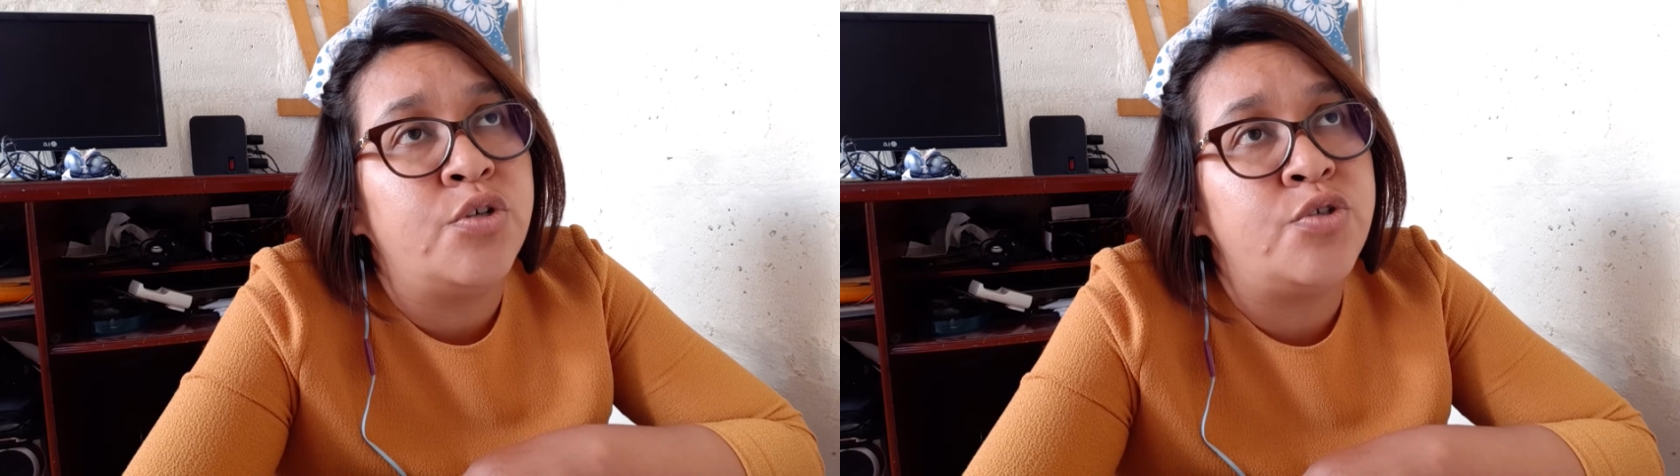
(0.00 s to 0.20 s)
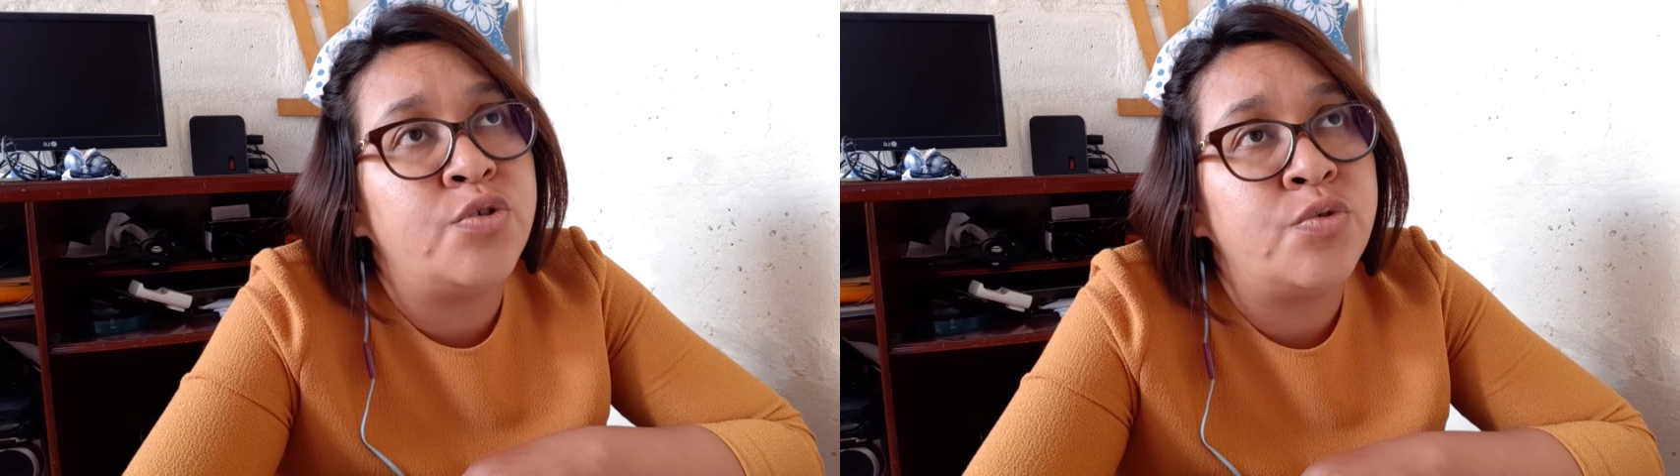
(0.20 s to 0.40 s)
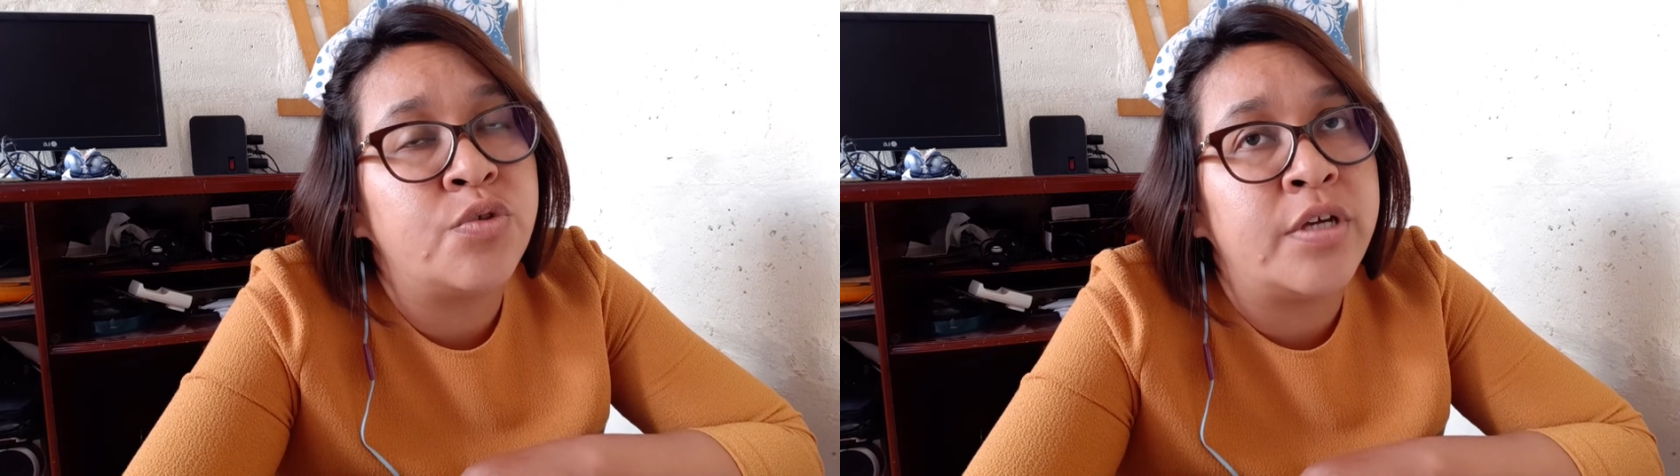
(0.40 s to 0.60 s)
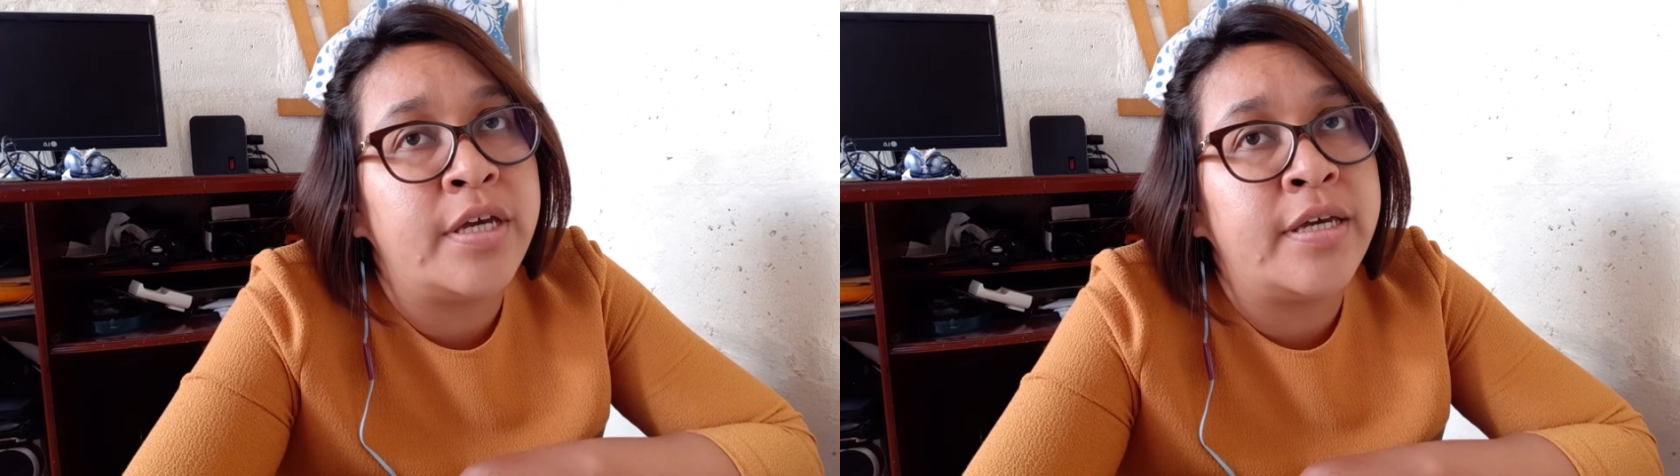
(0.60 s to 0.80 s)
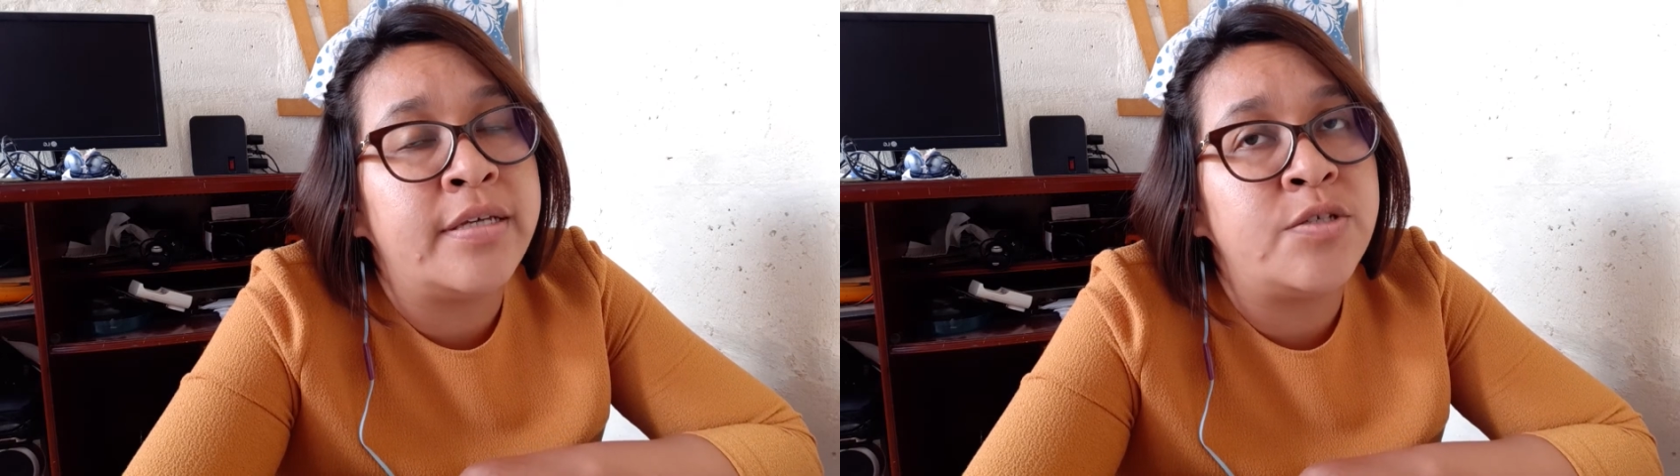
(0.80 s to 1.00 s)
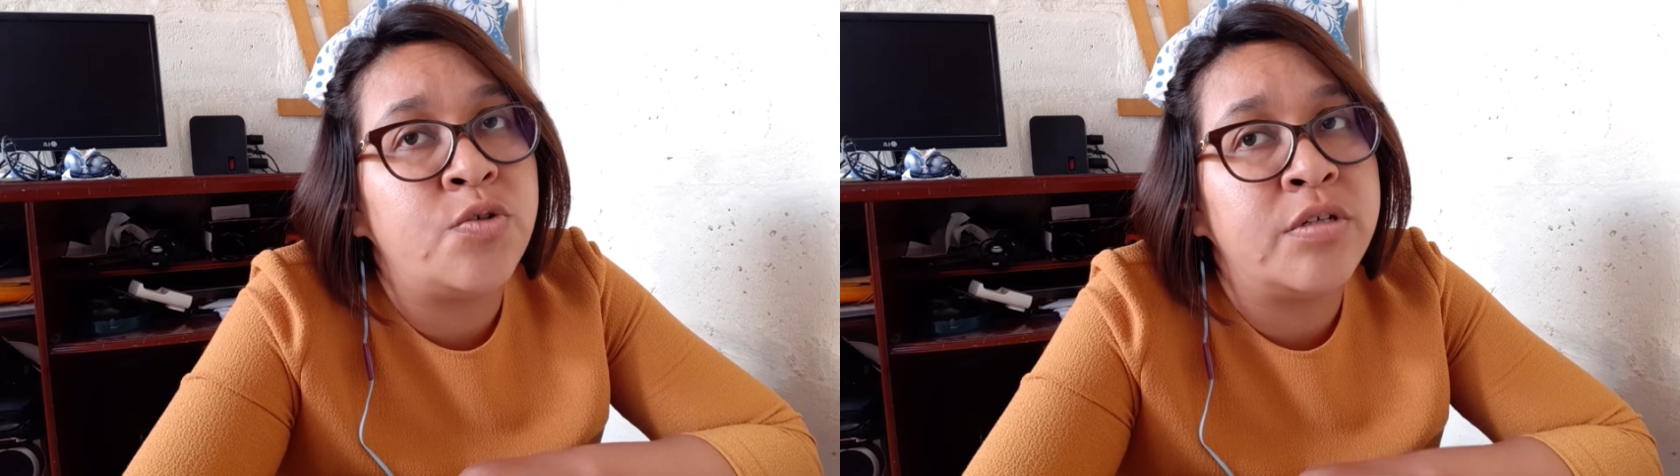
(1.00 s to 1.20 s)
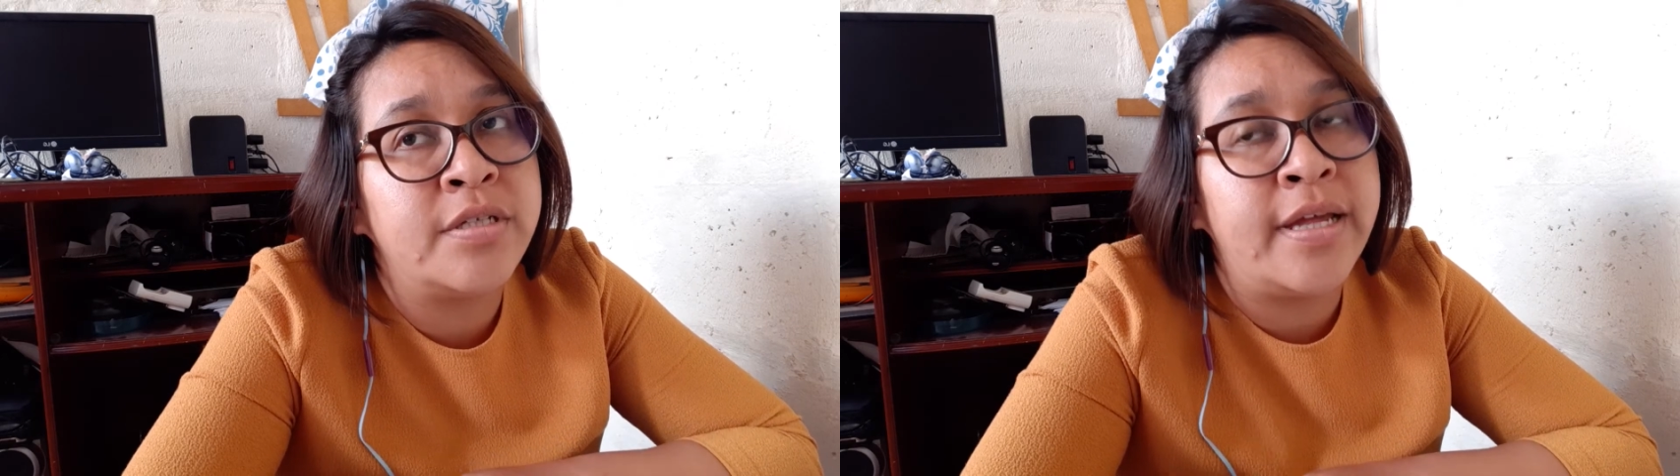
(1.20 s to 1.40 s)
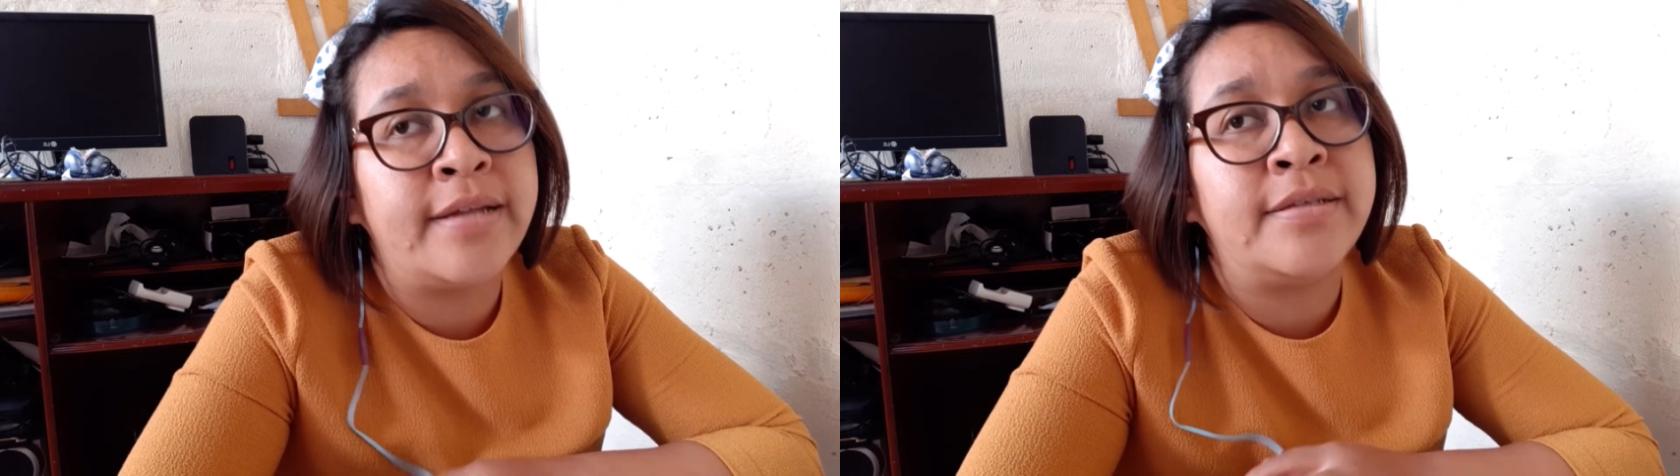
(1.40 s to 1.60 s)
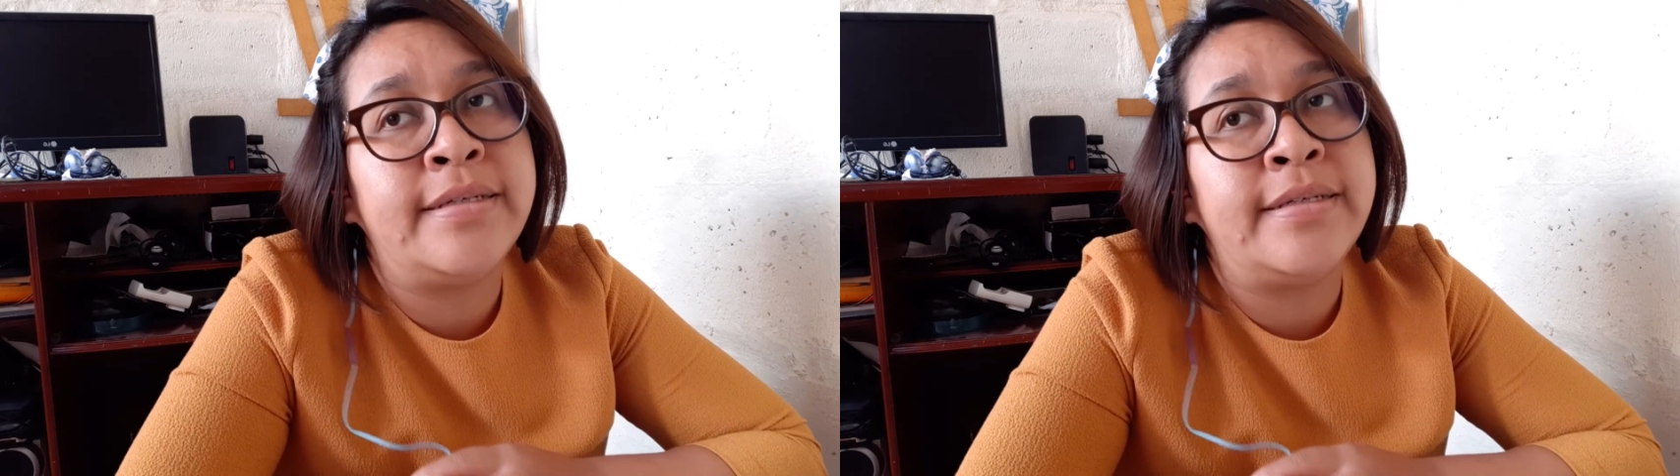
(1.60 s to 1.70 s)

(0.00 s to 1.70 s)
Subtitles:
choose students that